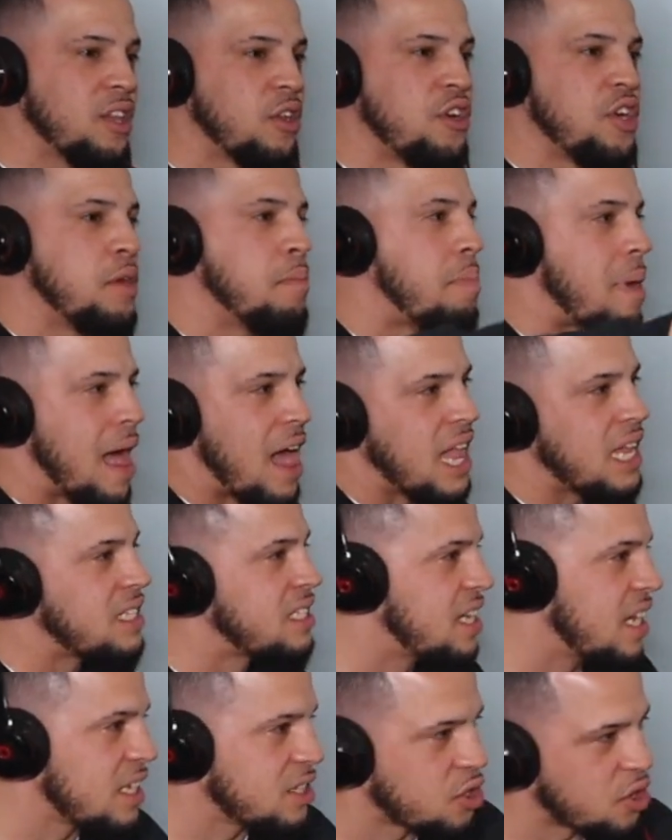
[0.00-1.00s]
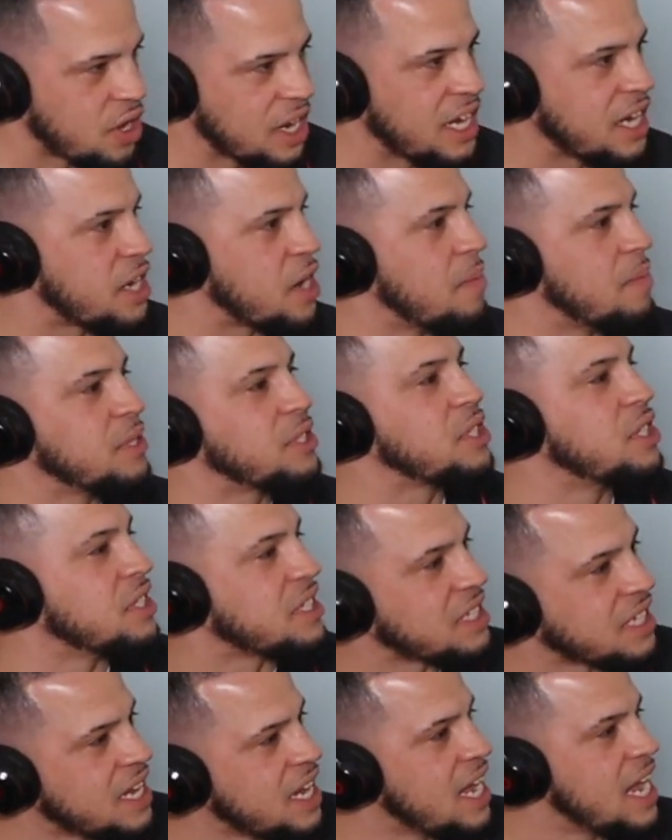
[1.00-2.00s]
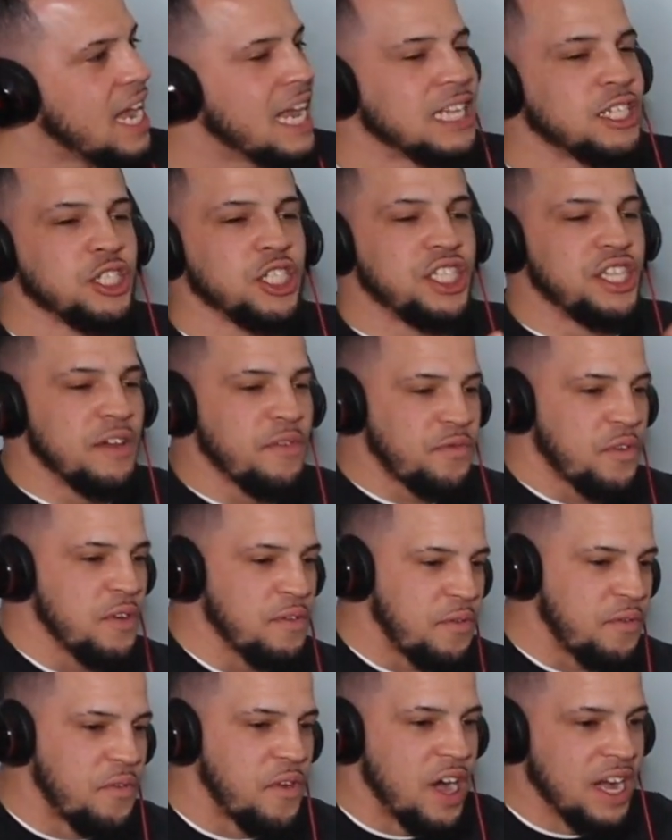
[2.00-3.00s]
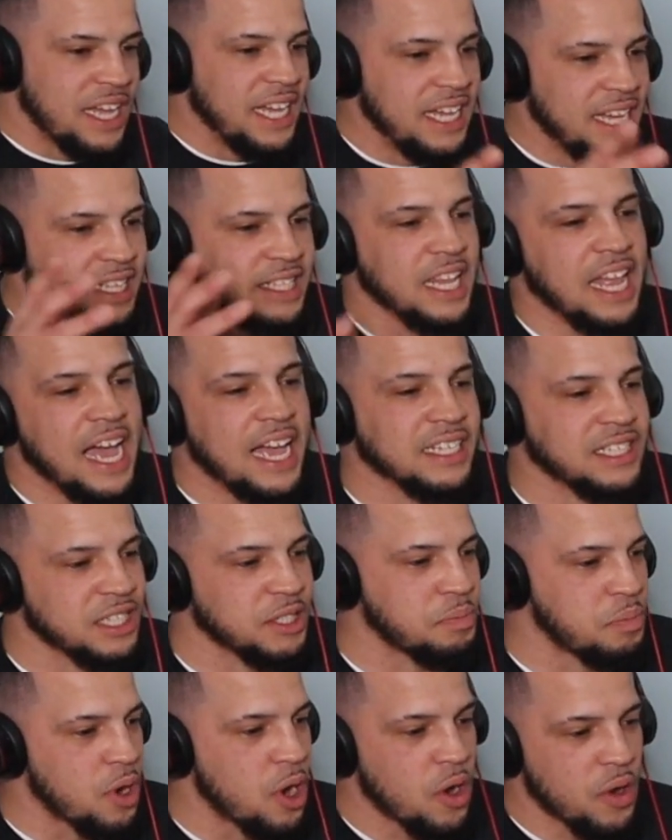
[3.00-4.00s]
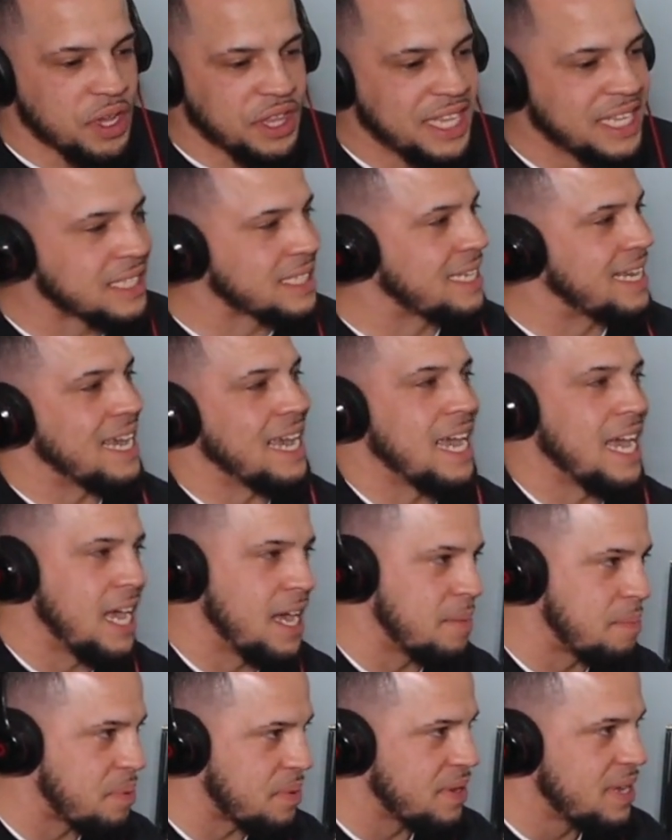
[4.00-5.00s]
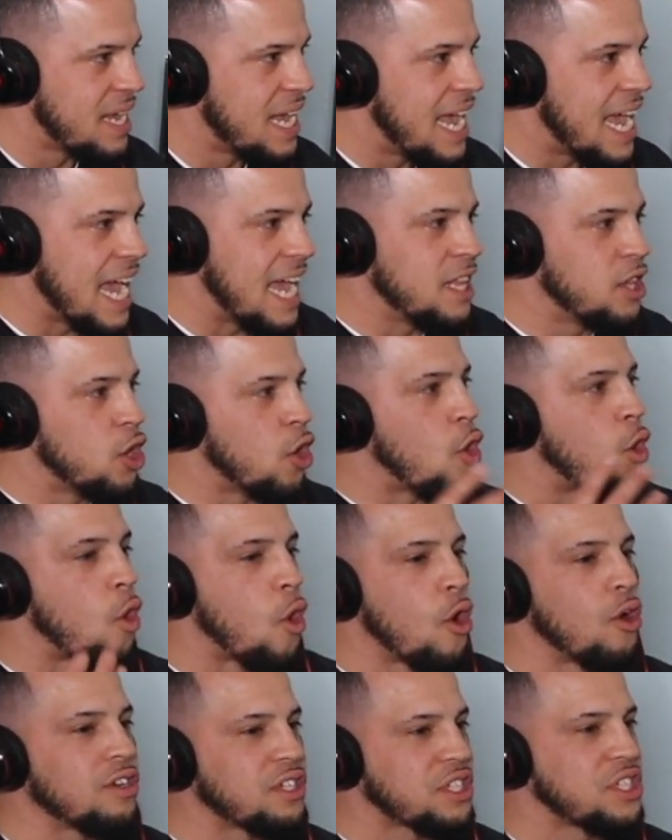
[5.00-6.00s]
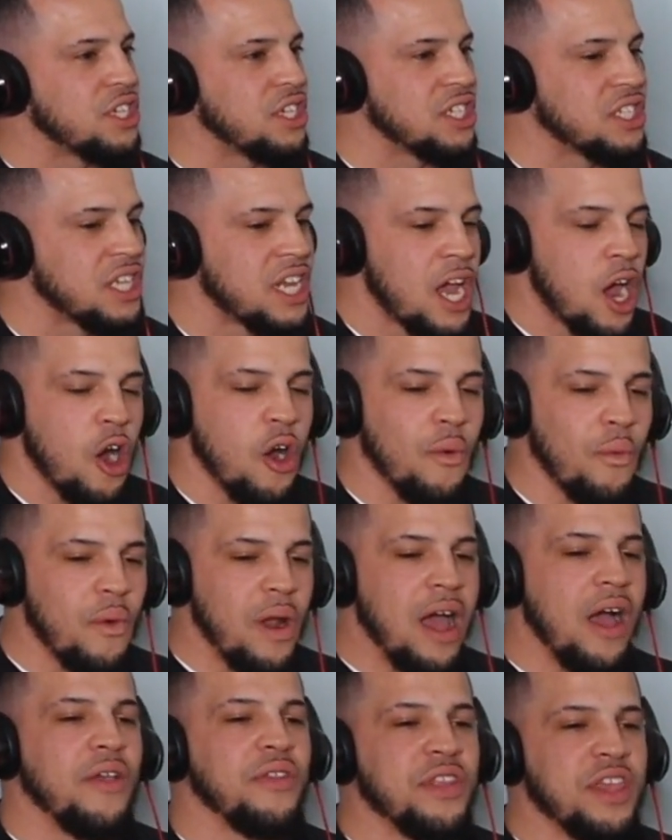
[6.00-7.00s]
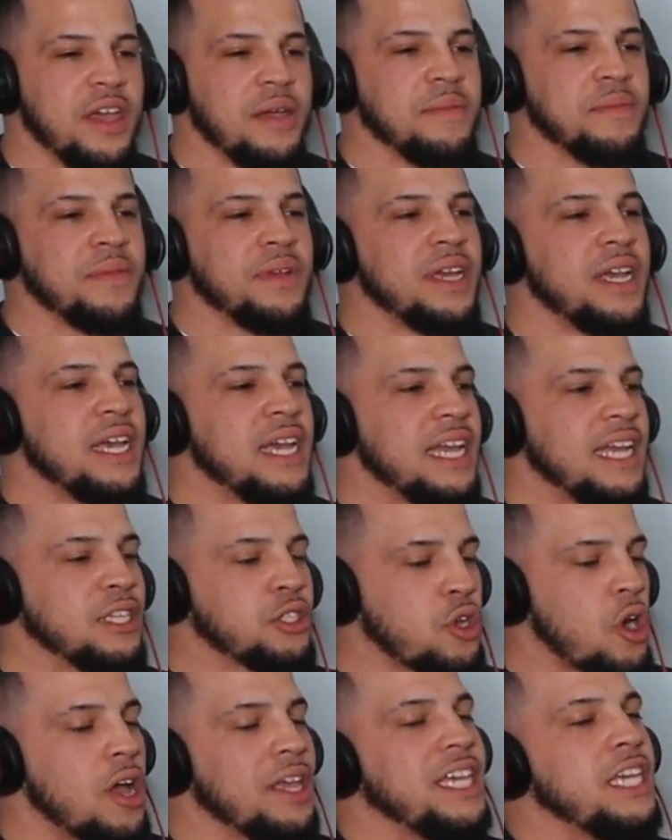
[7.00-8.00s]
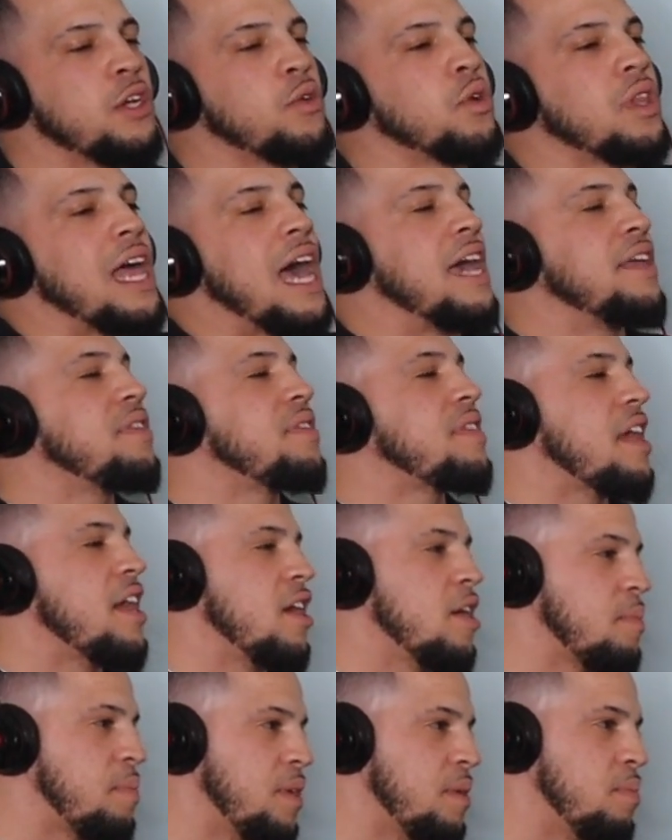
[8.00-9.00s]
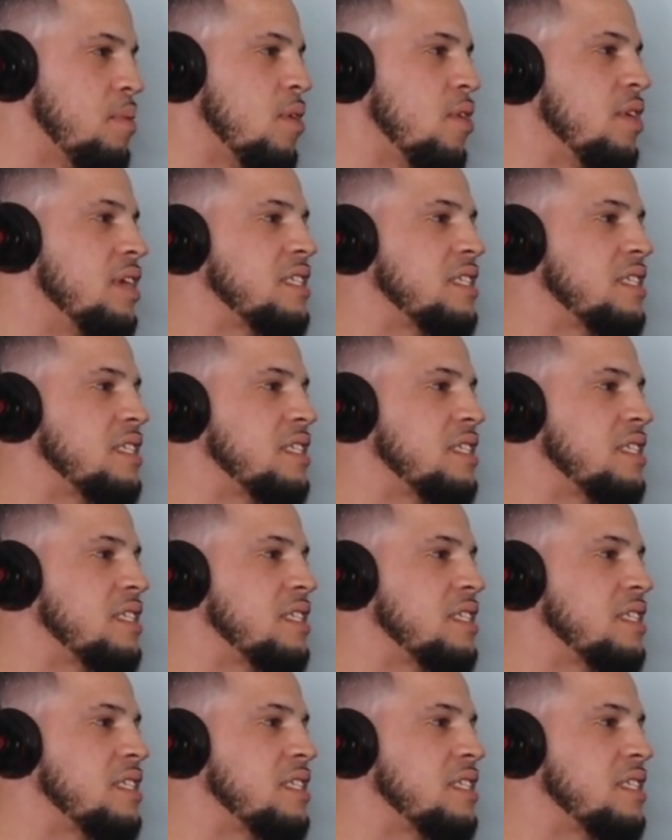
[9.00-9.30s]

Learning politics so they can come into this... different fucking classes, bro, in this camp. And the horses around them, it's called equine therapy, bro.